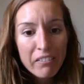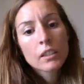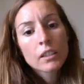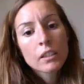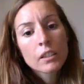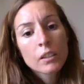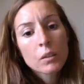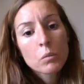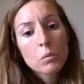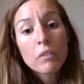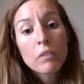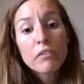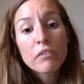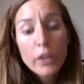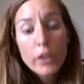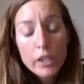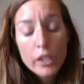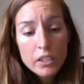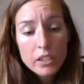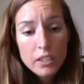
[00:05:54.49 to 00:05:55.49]

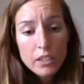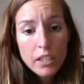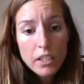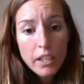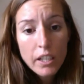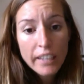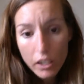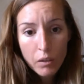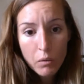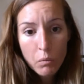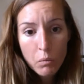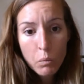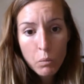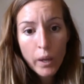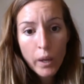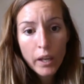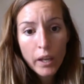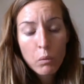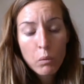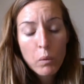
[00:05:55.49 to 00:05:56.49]
acknowledging
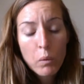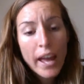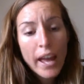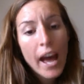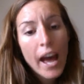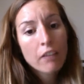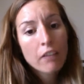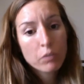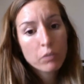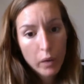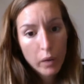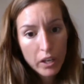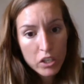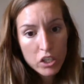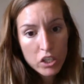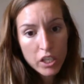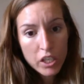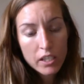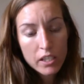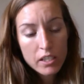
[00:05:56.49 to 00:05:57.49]
when we have
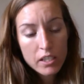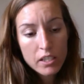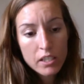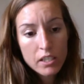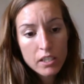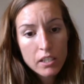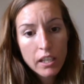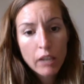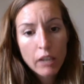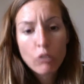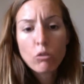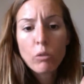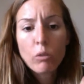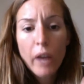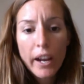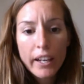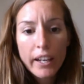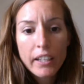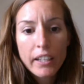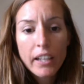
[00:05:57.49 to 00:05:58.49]
questions, like
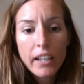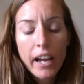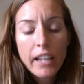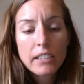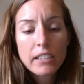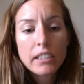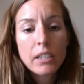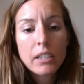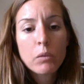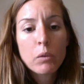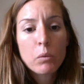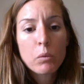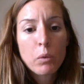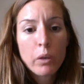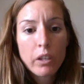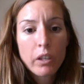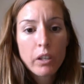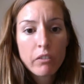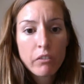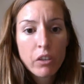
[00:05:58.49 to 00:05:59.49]
recognizing when
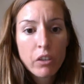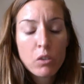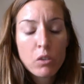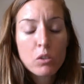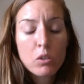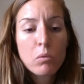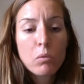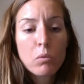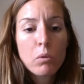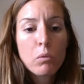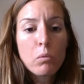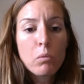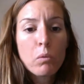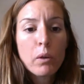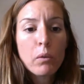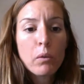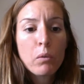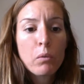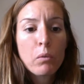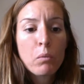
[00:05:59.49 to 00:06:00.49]
we're confused,
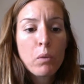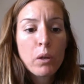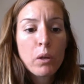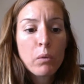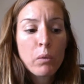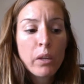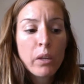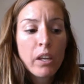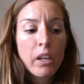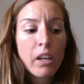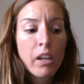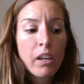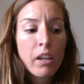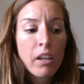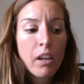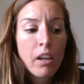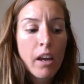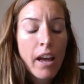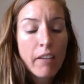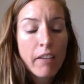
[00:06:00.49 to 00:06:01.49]
when
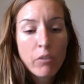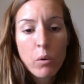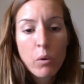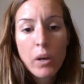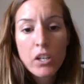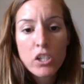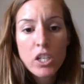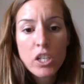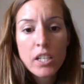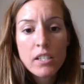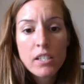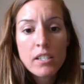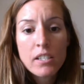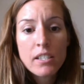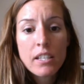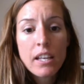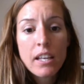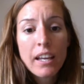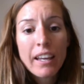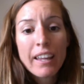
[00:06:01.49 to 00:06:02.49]
we have questions,
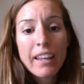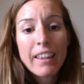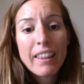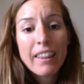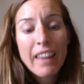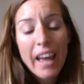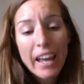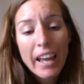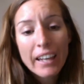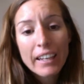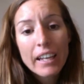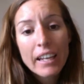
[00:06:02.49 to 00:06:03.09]
then